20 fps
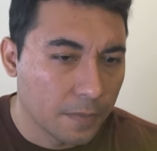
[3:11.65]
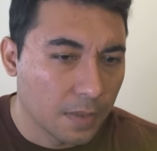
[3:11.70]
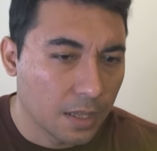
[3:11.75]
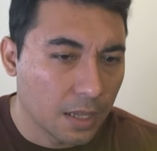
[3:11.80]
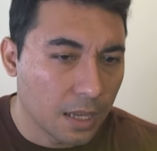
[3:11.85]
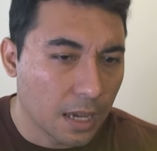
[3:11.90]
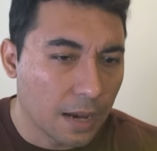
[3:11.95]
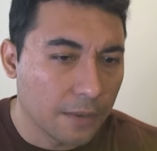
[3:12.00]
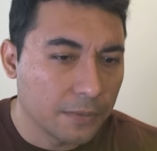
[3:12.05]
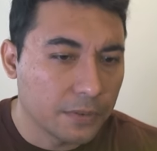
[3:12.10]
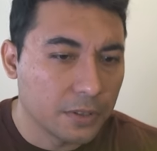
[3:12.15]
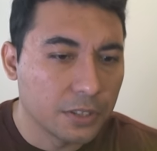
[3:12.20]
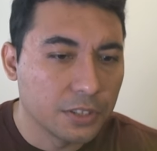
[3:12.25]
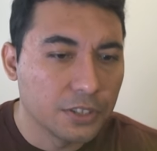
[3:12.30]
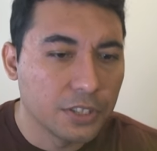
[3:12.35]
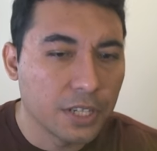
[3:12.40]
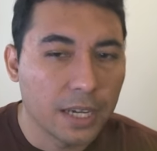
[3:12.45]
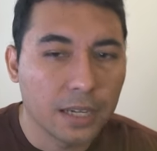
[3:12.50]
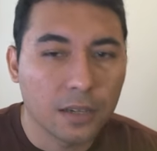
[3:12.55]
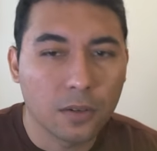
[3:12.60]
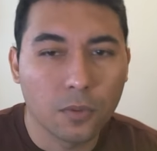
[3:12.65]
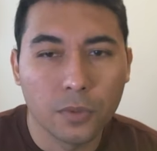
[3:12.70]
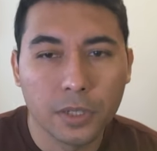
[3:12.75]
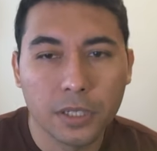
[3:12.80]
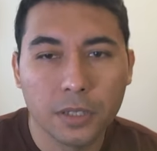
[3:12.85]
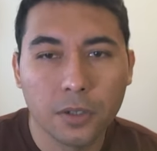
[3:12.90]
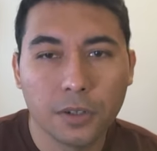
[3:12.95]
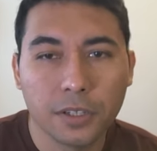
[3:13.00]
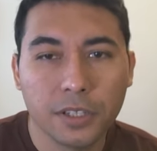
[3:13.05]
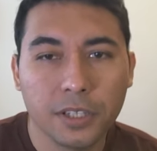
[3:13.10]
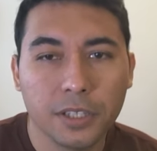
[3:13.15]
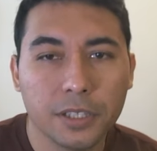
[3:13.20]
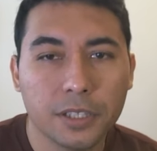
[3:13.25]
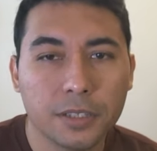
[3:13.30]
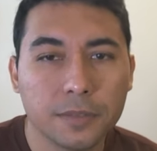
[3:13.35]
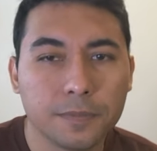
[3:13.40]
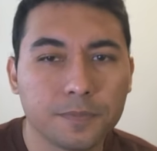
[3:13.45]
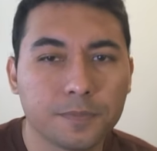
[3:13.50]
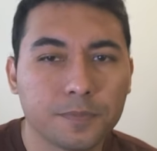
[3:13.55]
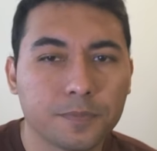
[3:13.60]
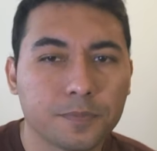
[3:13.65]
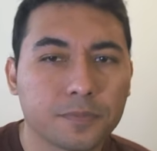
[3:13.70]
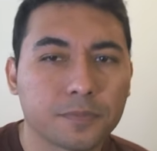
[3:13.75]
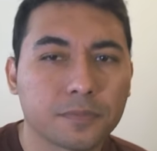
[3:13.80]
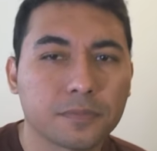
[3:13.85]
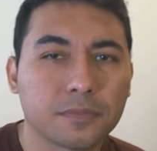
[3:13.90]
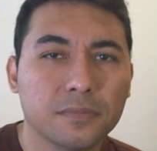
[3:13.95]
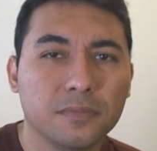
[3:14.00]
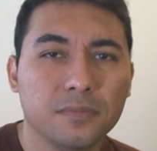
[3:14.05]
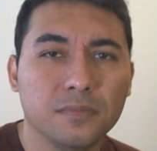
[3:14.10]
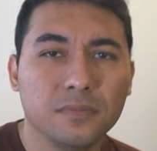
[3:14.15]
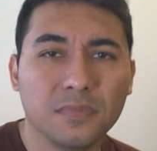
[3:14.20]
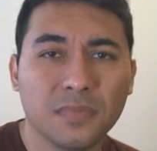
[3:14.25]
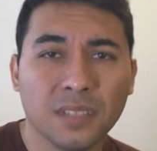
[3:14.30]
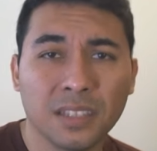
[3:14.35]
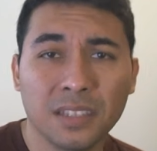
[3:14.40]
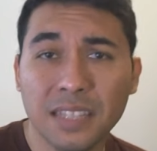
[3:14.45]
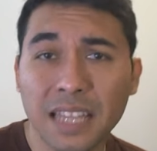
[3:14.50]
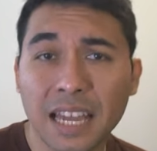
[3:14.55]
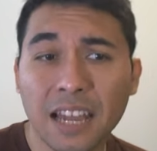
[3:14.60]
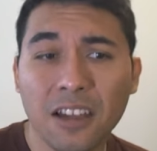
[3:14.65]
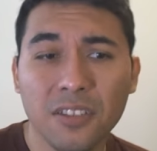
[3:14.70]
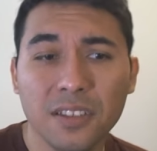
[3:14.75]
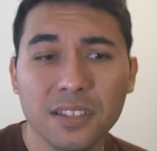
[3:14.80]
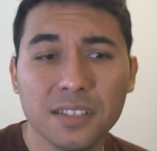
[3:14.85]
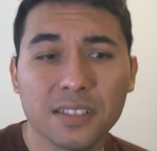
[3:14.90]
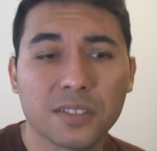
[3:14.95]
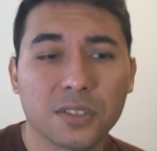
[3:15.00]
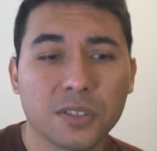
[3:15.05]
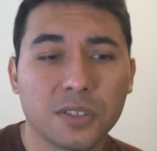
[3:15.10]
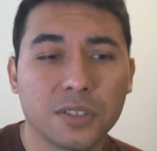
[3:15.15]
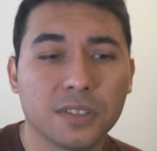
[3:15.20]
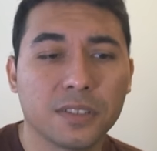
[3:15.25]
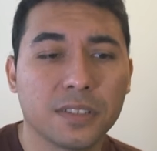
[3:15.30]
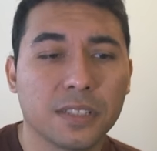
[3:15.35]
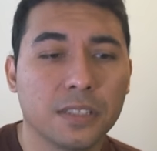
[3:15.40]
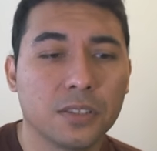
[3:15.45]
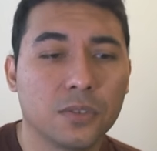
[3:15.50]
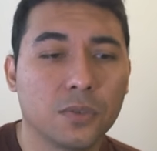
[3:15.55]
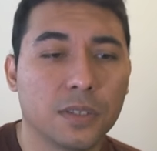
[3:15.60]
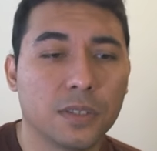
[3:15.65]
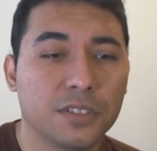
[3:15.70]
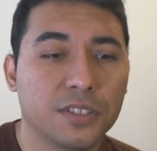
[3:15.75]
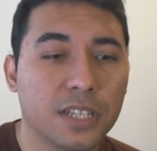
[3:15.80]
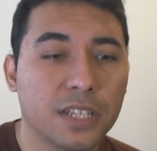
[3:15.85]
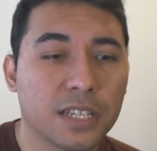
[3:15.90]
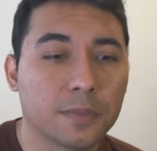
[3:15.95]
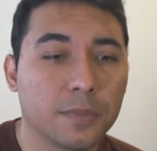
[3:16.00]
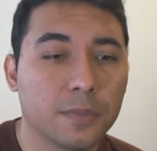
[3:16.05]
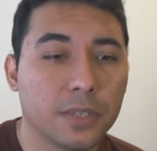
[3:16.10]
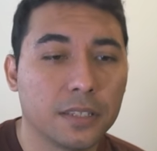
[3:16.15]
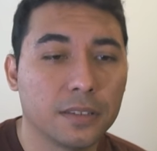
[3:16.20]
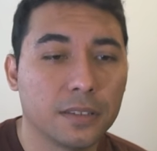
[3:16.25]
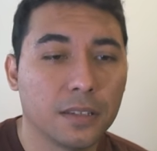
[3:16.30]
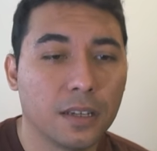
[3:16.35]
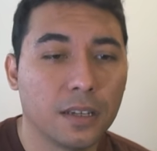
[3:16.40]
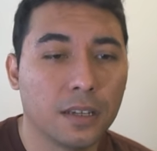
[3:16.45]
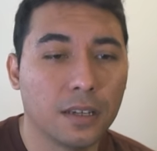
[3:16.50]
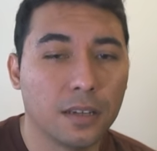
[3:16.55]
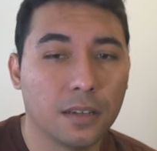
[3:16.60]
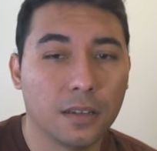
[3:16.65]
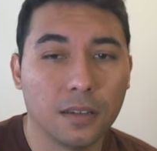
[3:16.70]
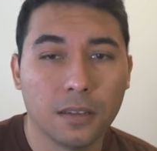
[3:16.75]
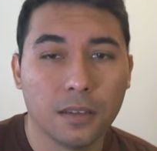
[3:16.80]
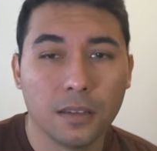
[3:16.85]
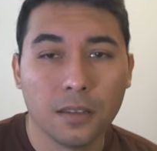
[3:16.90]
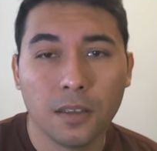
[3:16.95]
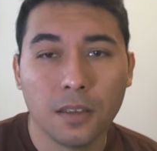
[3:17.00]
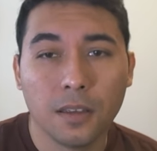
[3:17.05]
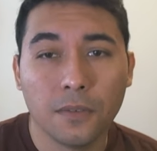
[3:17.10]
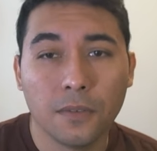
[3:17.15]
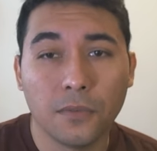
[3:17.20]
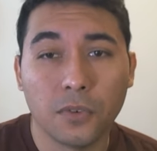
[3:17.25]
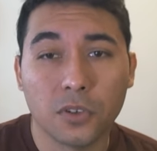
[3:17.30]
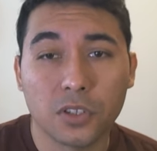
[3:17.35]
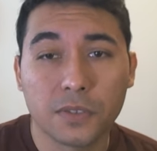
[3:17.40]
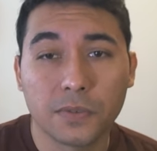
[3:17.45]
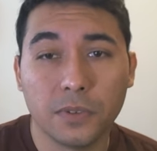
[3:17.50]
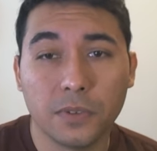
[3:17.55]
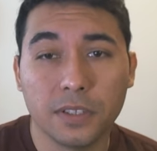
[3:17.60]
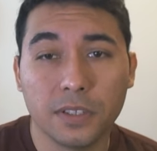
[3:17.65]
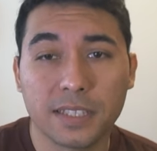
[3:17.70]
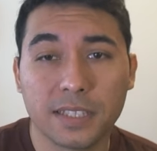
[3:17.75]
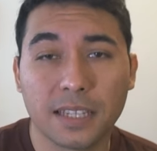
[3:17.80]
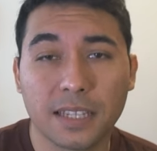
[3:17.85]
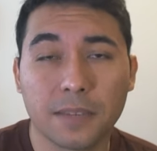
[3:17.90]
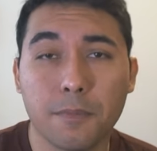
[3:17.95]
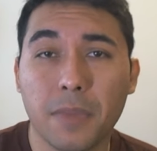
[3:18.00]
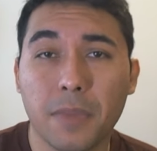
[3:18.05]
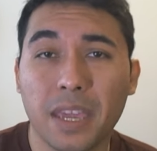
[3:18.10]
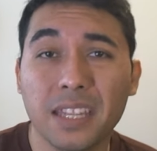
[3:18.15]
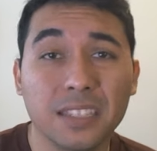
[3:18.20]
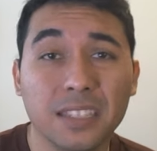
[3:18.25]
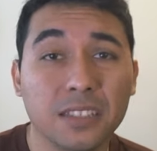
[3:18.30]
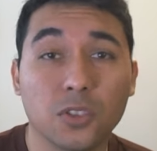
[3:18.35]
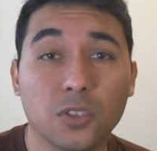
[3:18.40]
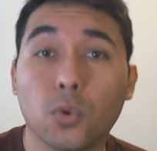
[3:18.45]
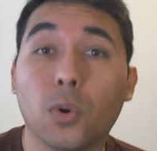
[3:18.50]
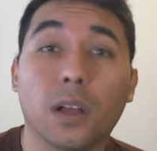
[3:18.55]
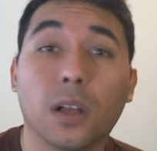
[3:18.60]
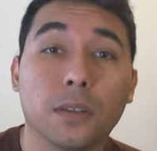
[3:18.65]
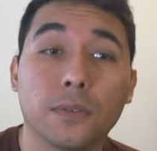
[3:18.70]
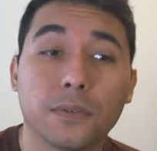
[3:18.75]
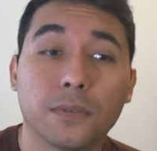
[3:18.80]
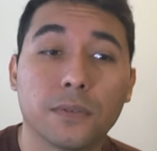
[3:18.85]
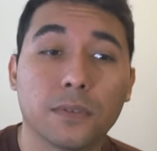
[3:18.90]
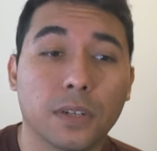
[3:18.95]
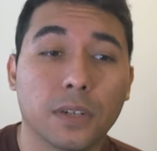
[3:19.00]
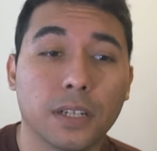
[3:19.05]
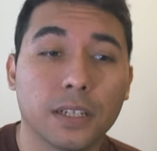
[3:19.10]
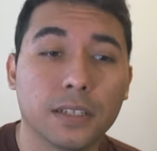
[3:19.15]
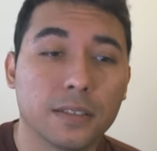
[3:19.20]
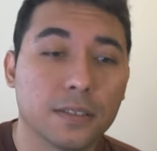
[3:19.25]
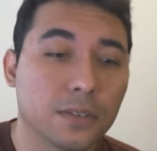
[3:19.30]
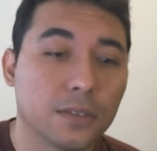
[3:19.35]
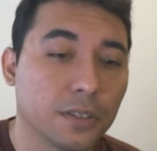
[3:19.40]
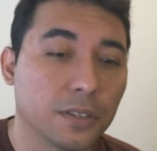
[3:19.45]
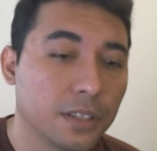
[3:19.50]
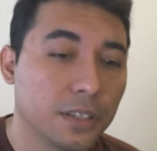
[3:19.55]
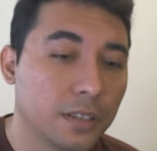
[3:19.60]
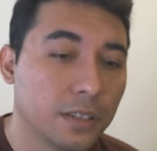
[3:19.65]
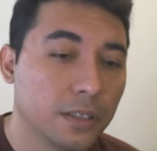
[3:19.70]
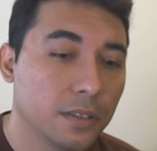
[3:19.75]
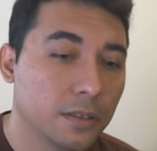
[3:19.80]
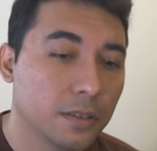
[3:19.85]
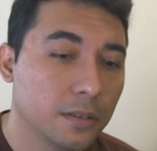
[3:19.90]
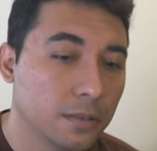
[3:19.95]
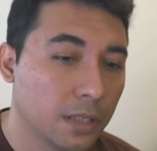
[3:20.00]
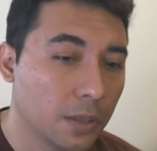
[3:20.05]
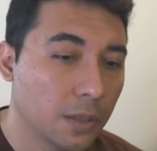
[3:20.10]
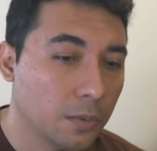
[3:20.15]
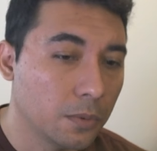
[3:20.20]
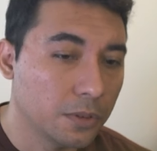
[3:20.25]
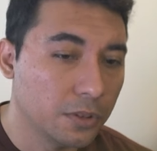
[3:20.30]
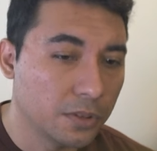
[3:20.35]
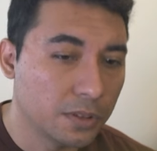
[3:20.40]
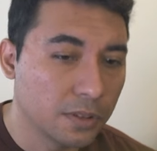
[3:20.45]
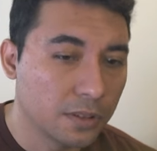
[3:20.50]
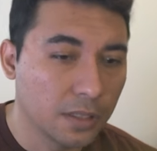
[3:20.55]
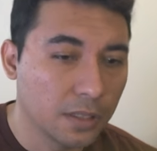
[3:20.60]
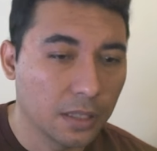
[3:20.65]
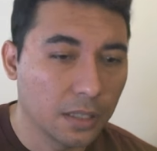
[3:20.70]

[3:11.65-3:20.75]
after check, we go here, now this turns into a checkmate forceful. It's like mating 12, right? So here they would just